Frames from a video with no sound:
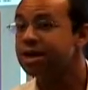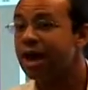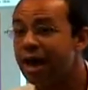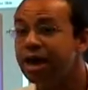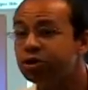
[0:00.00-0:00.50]

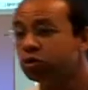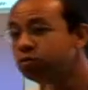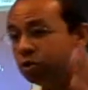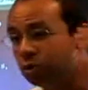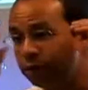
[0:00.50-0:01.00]
A group
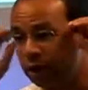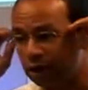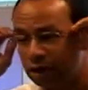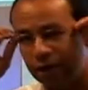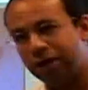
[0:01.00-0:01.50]
Nubia
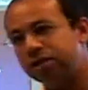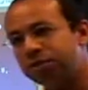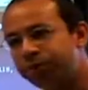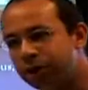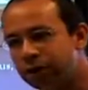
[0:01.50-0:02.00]
is a
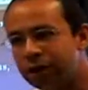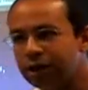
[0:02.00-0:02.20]
period,